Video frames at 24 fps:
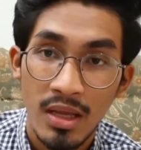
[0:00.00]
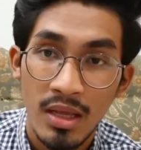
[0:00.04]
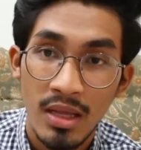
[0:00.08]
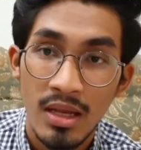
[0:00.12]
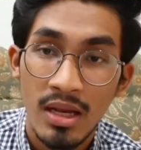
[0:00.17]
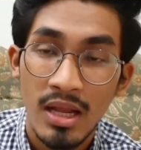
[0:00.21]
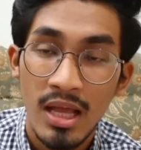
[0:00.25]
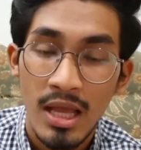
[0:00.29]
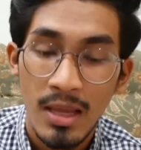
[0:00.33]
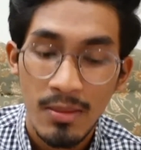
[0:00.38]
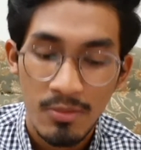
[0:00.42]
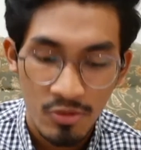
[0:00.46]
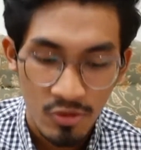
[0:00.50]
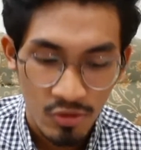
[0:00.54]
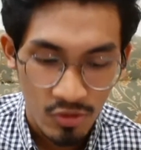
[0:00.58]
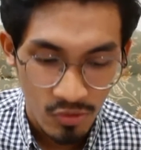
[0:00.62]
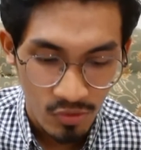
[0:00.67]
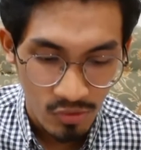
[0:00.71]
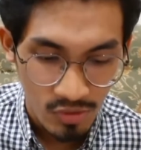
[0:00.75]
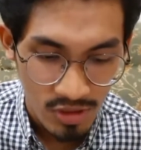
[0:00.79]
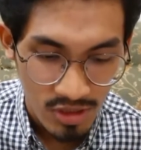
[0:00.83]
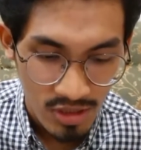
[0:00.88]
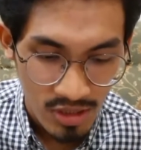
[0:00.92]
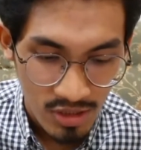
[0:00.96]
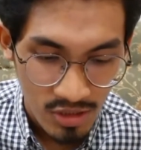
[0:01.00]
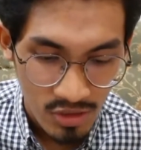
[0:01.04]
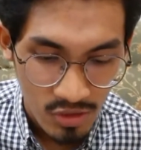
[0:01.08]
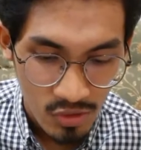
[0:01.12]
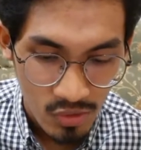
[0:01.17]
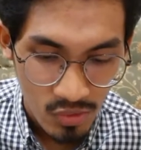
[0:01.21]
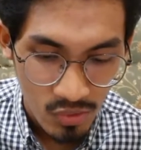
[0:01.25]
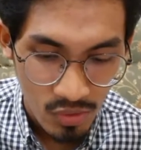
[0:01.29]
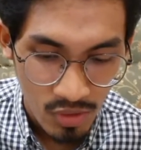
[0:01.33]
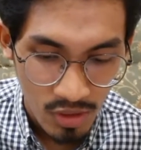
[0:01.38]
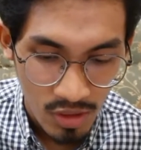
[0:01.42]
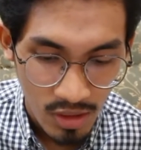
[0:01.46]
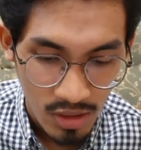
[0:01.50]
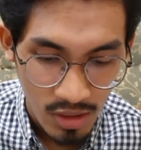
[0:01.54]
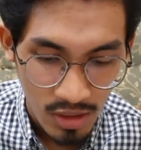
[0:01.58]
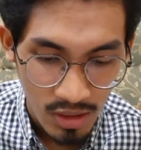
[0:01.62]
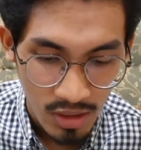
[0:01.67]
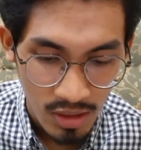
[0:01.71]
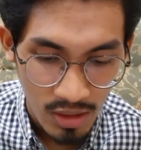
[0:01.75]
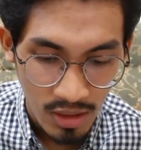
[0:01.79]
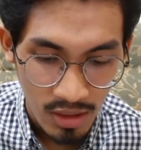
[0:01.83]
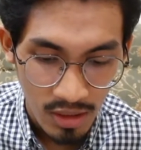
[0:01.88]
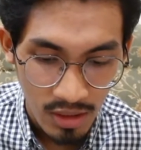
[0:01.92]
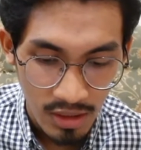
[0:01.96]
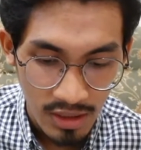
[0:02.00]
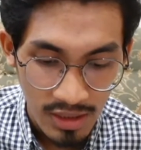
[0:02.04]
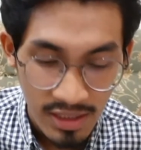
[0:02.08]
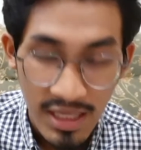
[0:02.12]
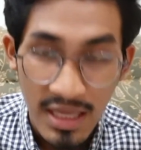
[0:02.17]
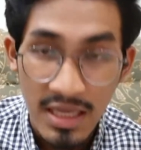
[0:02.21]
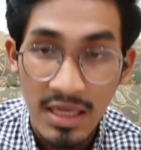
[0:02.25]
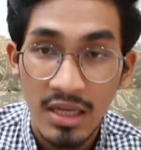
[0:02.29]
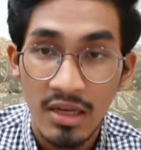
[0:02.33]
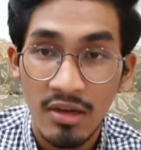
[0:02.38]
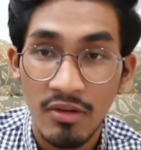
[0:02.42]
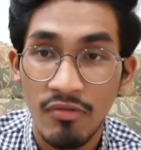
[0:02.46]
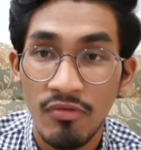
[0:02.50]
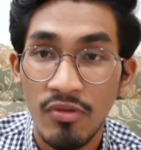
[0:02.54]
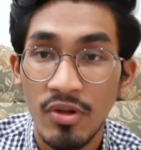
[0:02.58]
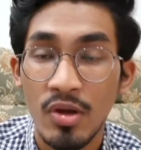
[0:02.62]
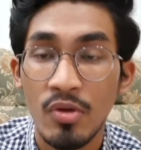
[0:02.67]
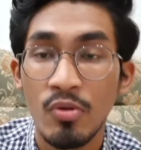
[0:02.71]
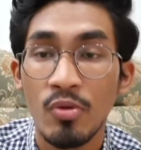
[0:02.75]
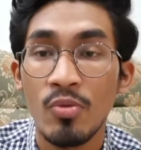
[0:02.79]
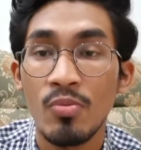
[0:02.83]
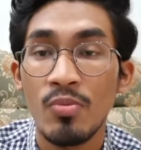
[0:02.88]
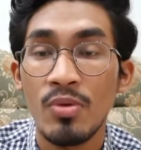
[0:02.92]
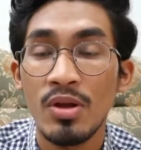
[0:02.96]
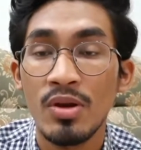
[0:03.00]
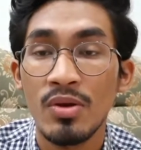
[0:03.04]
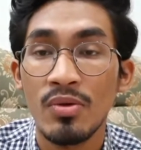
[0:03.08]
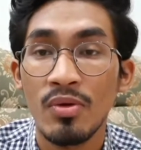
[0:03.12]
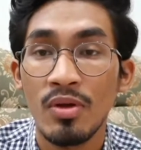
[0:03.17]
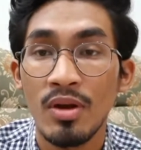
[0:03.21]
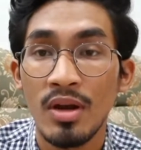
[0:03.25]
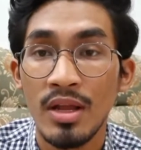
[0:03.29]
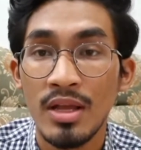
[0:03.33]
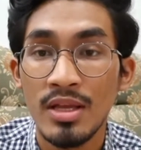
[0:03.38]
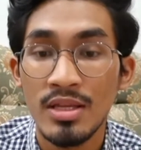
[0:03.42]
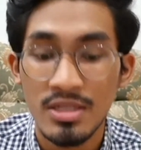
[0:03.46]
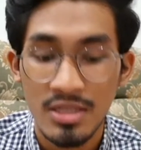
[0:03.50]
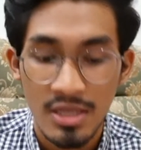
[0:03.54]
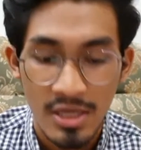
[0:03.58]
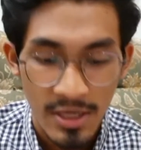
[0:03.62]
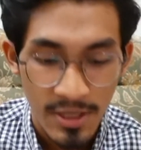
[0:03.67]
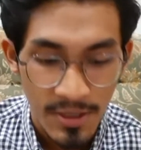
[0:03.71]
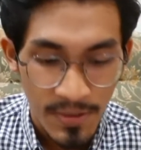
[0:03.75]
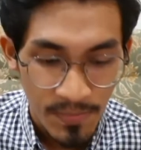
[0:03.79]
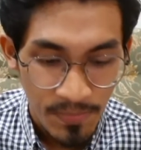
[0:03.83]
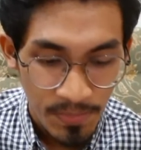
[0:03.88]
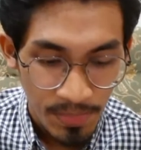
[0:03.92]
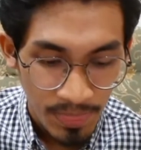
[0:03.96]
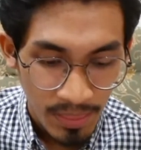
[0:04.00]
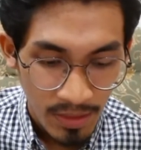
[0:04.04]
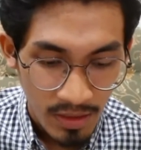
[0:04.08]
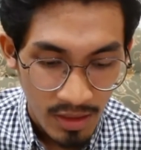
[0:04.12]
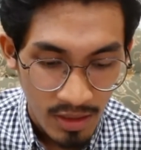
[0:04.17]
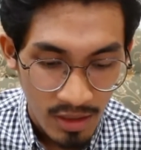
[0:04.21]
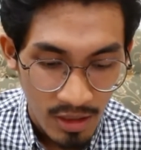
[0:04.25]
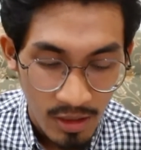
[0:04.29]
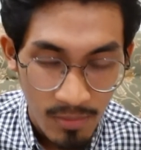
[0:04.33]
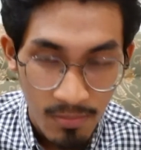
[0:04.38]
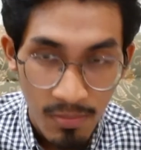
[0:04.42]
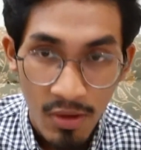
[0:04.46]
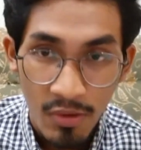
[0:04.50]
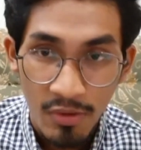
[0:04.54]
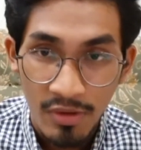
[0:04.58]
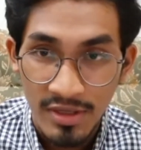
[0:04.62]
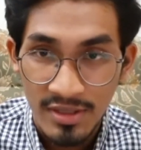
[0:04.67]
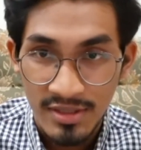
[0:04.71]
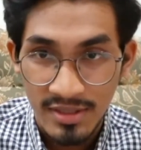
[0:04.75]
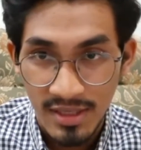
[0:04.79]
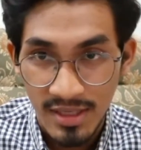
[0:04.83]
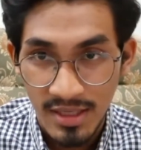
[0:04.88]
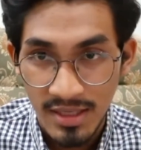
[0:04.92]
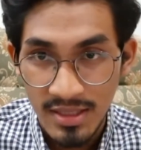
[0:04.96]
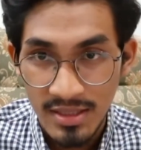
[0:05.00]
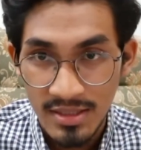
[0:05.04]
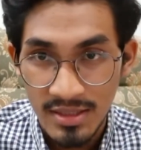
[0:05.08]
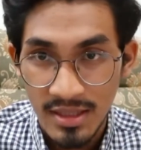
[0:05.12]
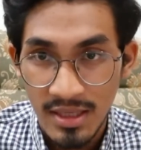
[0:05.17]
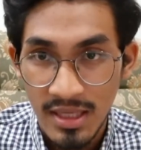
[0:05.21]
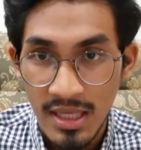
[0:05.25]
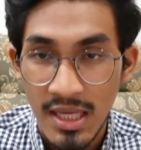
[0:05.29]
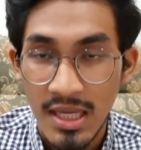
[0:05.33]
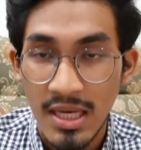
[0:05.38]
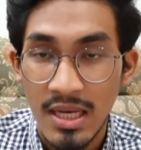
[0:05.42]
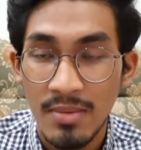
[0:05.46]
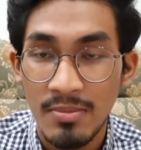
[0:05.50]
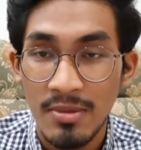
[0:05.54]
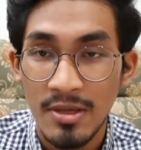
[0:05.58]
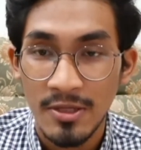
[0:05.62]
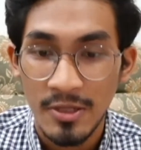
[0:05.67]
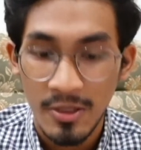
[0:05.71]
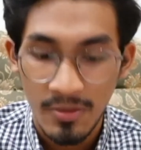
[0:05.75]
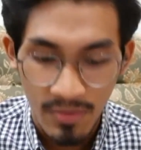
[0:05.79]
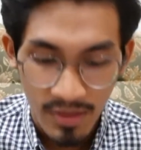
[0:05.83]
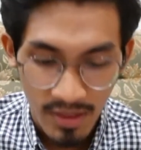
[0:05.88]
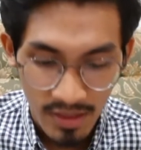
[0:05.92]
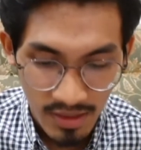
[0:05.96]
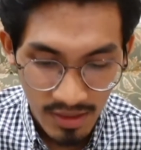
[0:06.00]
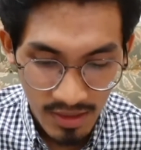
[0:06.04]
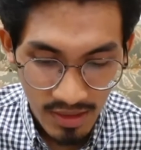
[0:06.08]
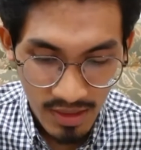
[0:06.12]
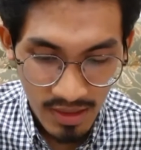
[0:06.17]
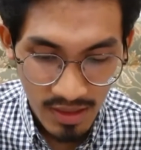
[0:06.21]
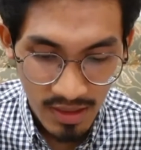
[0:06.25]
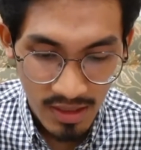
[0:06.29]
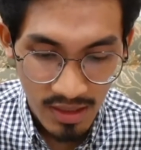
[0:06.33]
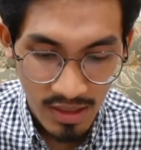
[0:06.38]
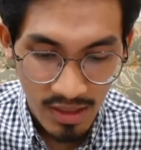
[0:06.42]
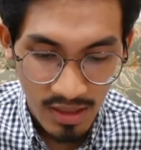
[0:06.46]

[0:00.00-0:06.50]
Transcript: it helps students to gain a valuable knowledge about the science and mathematics